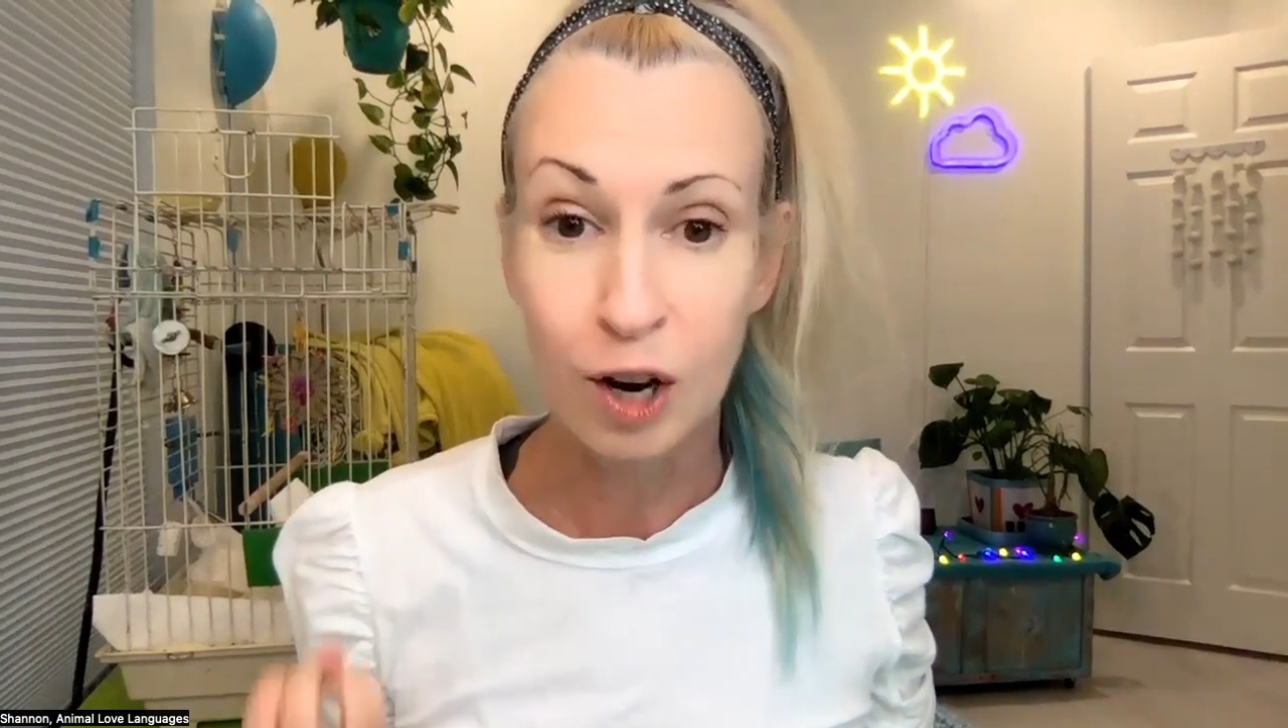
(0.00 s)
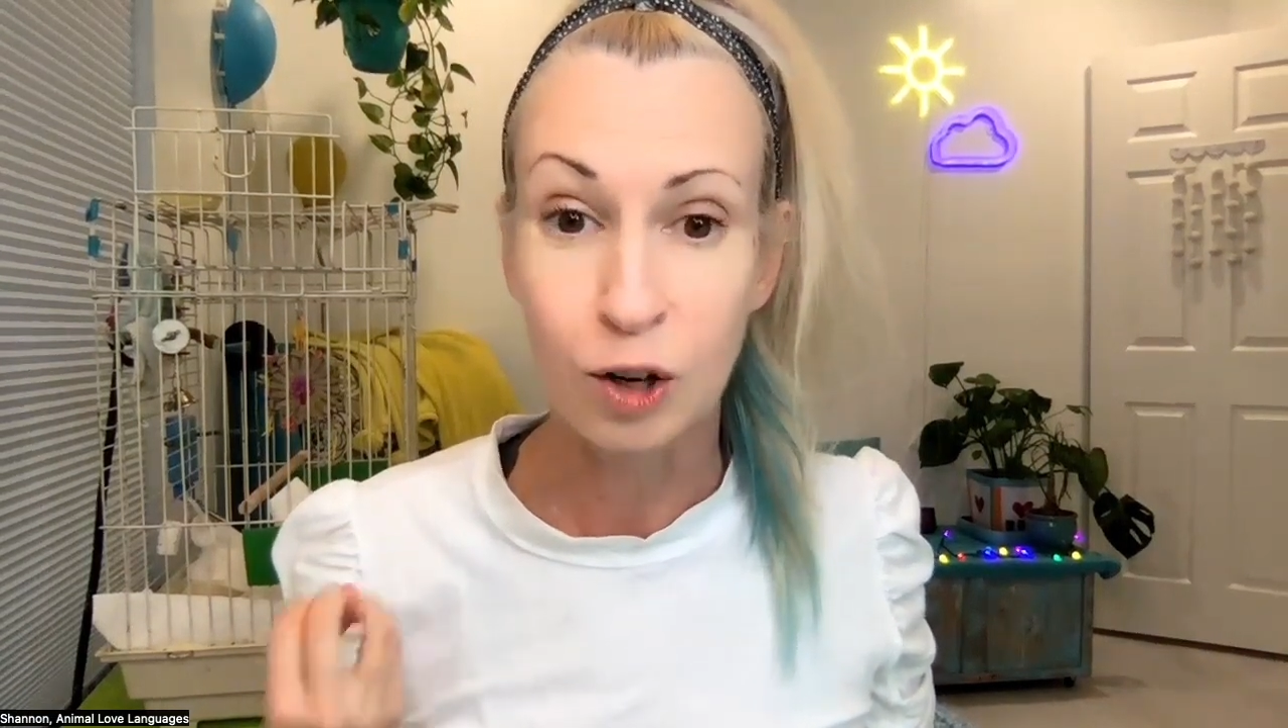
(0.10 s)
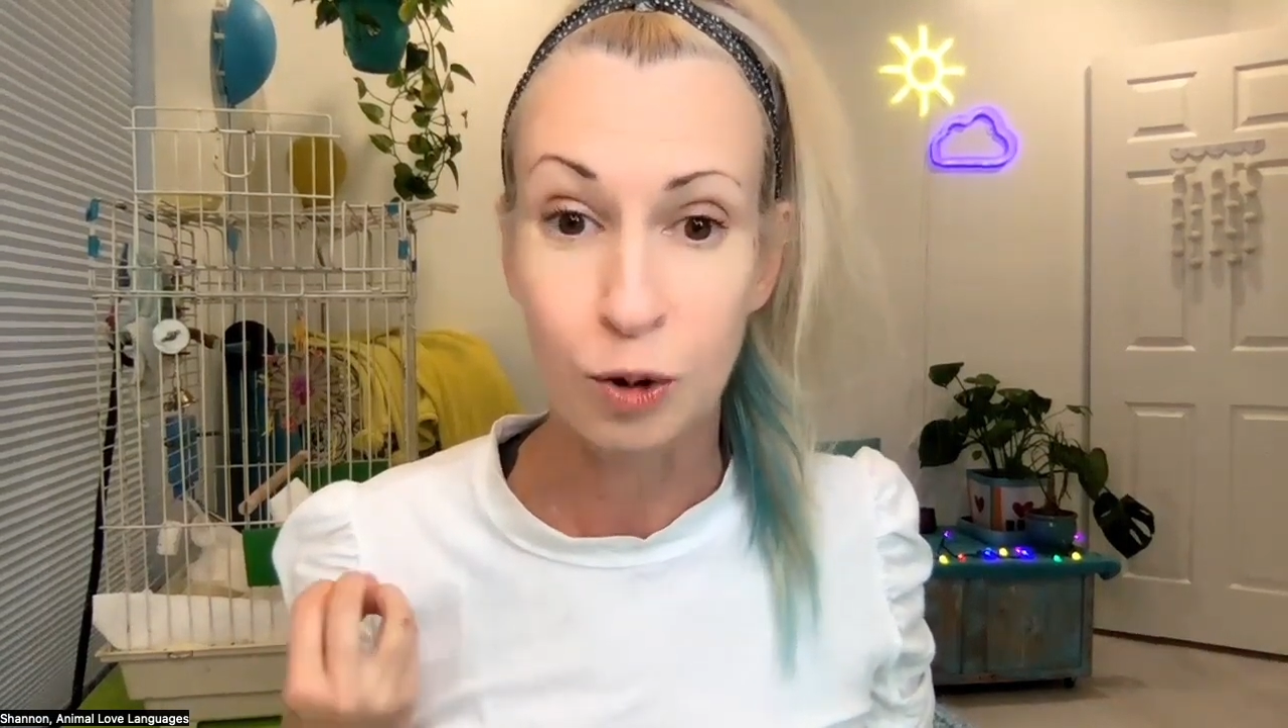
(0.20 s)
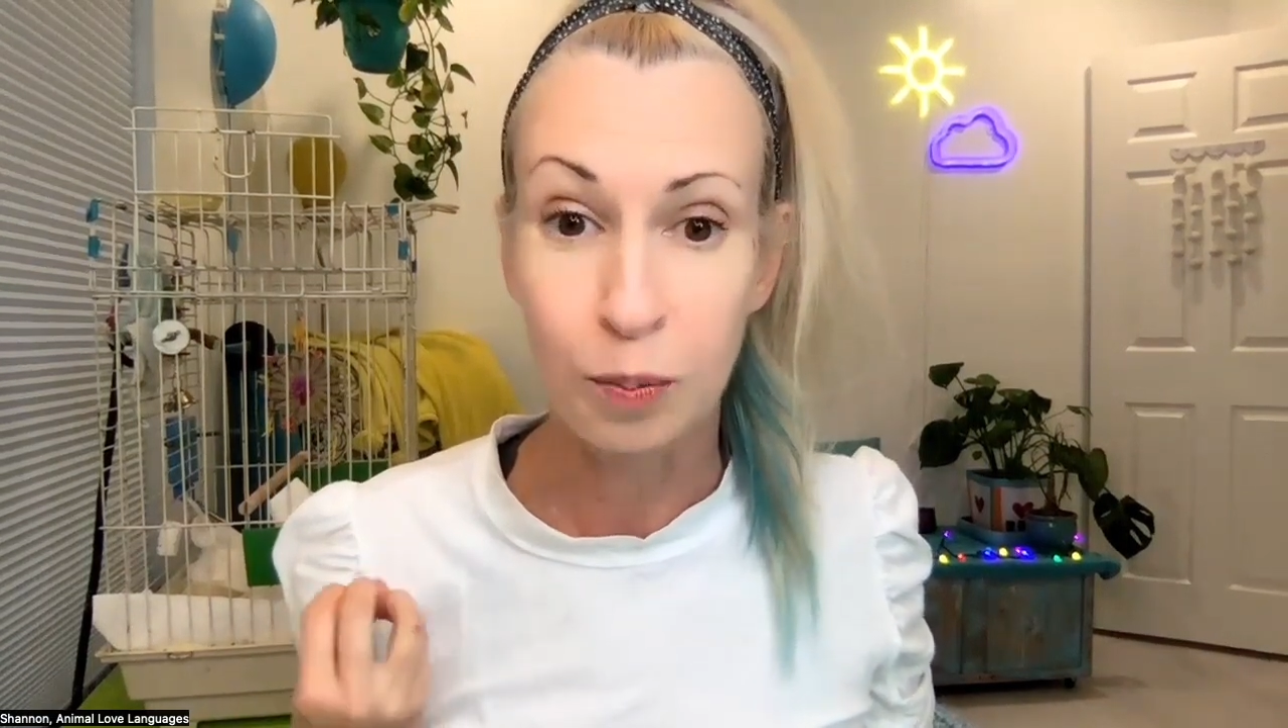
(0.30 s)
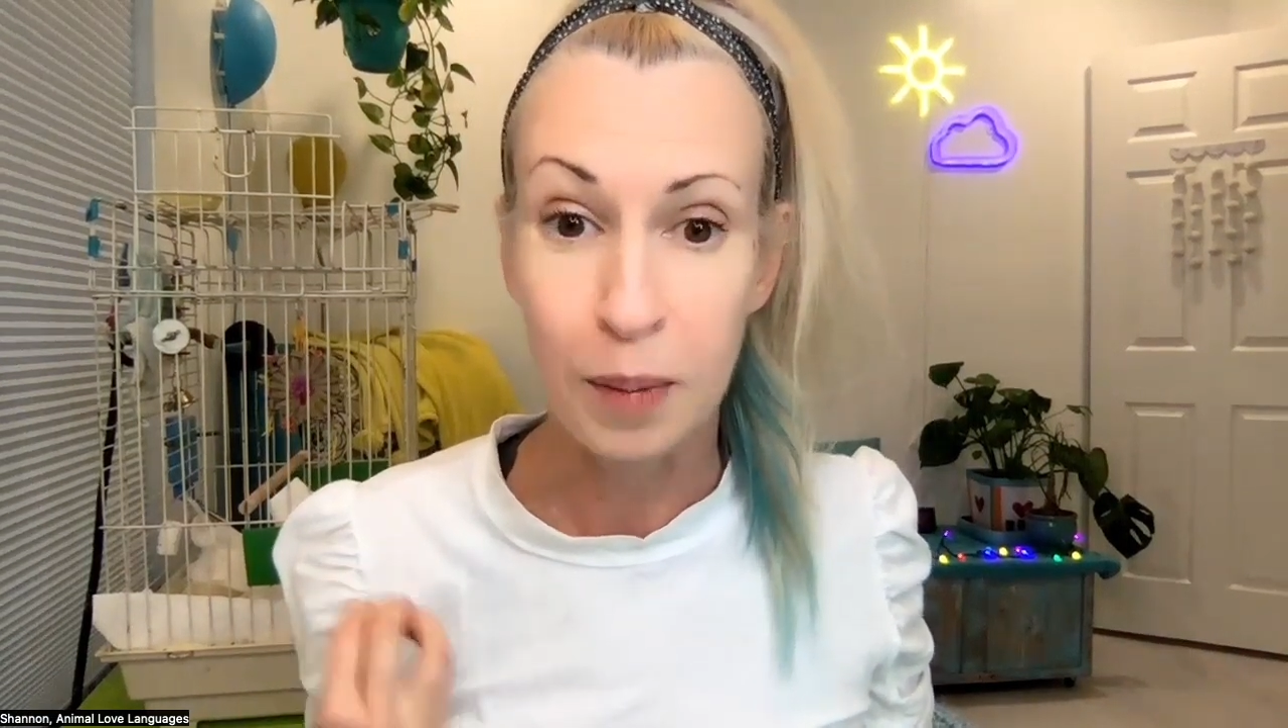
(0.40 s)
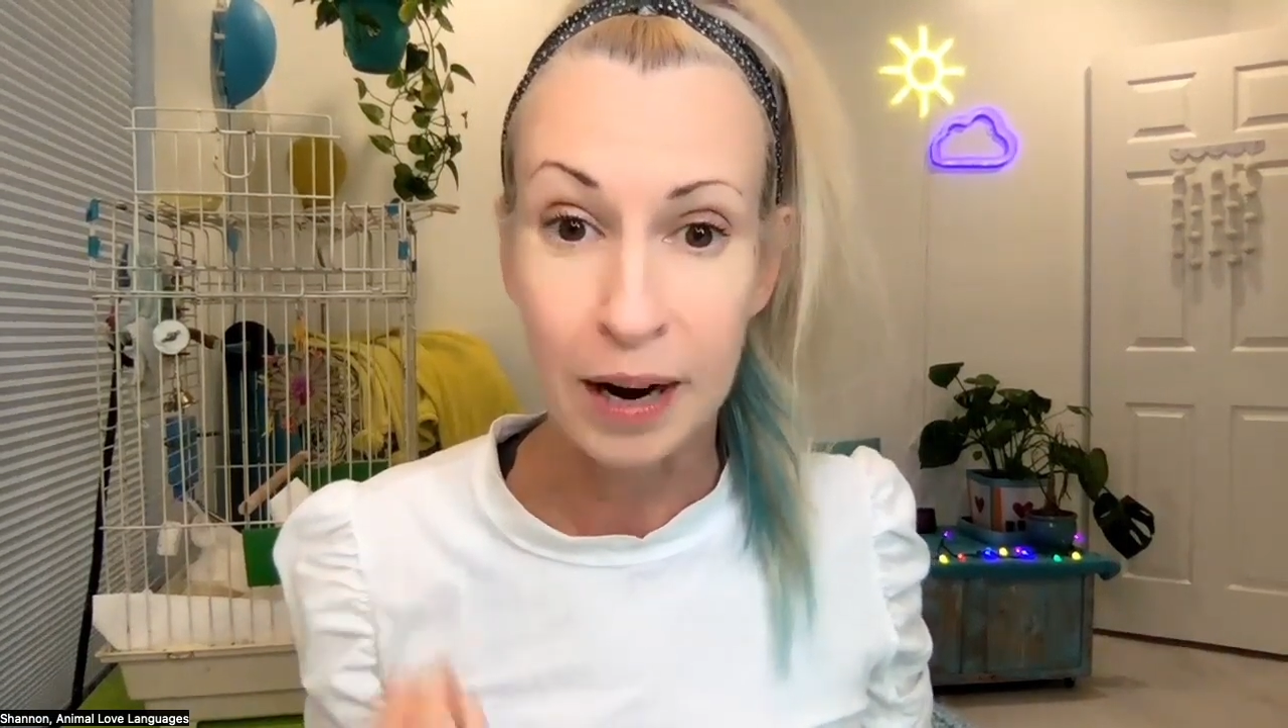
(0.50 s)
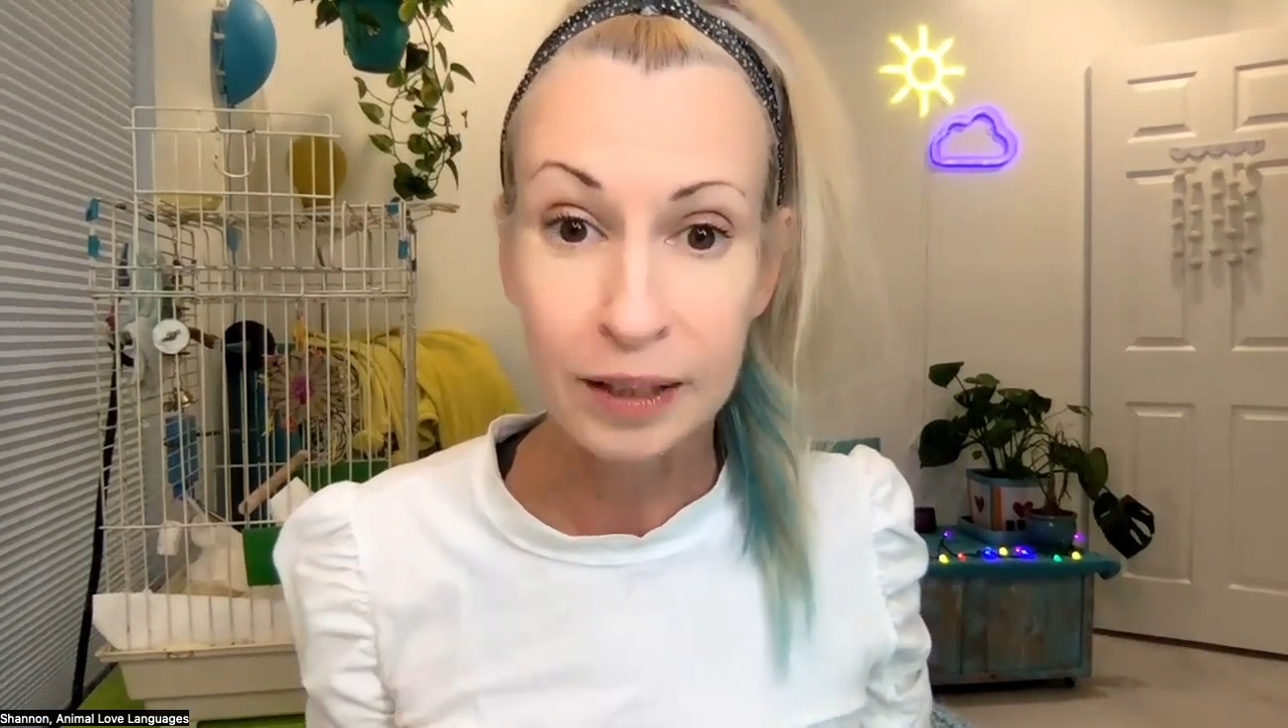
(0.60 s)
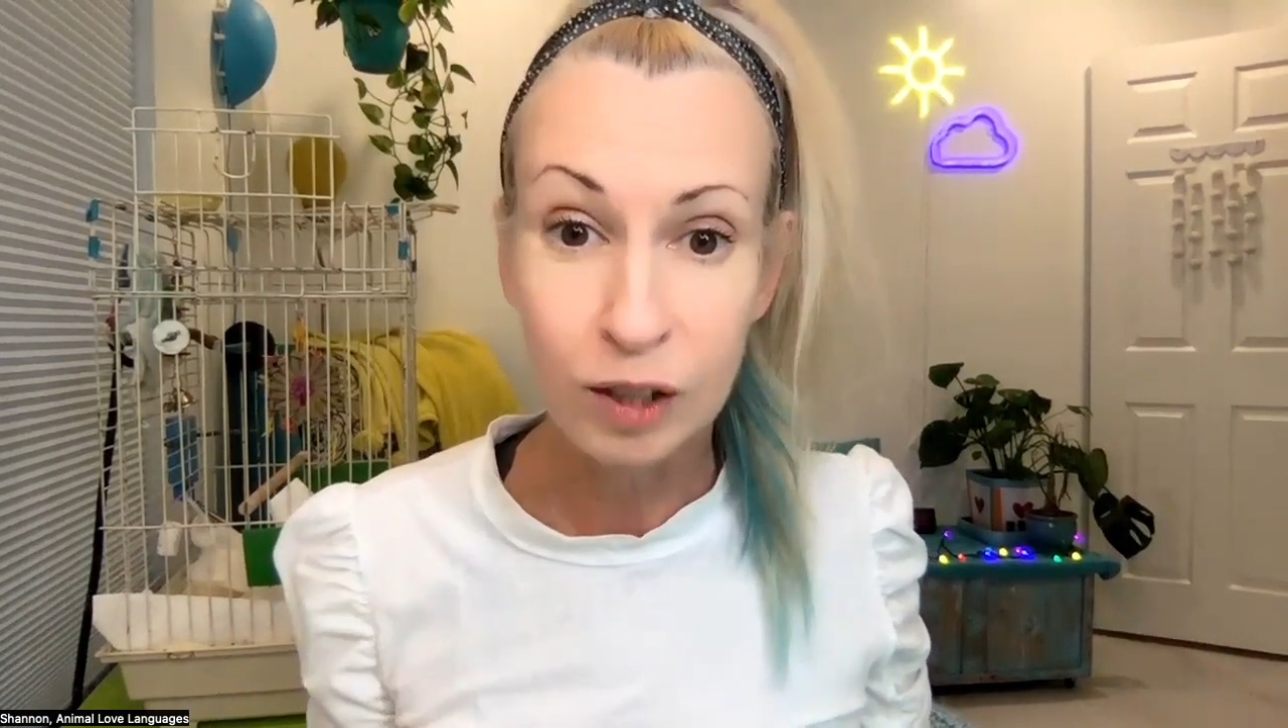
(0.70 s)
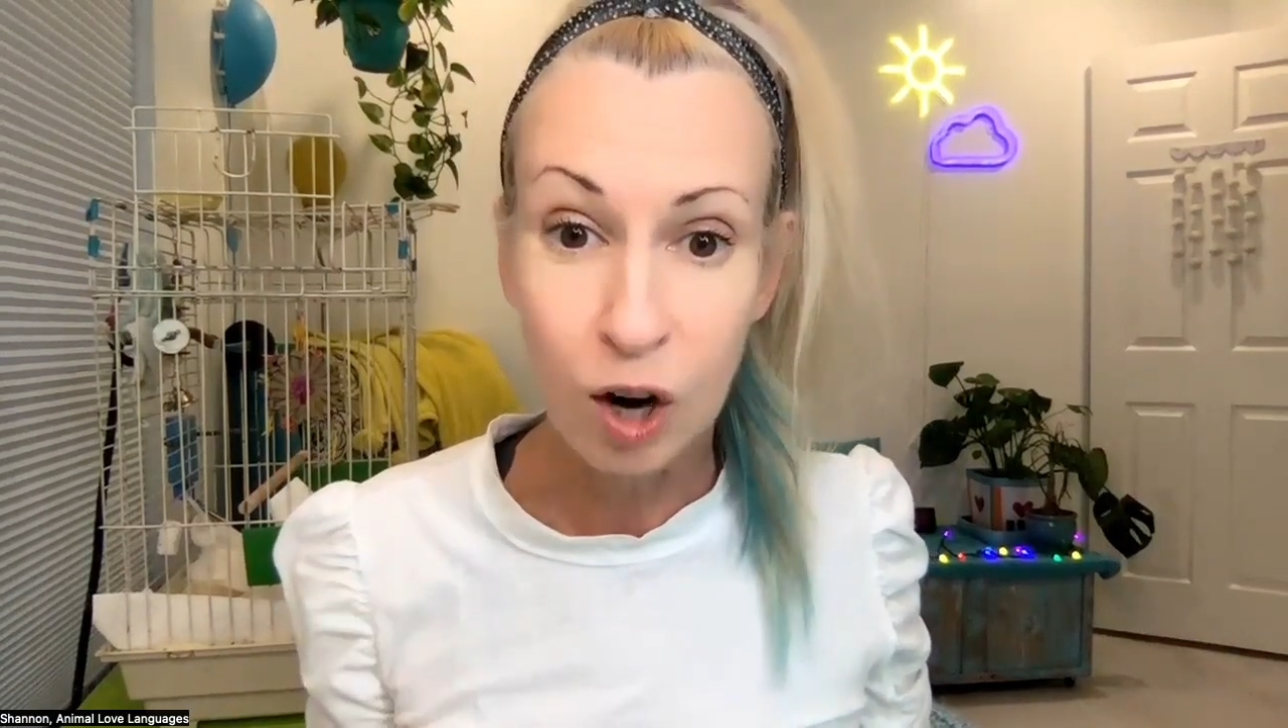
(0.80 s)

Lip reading: your mind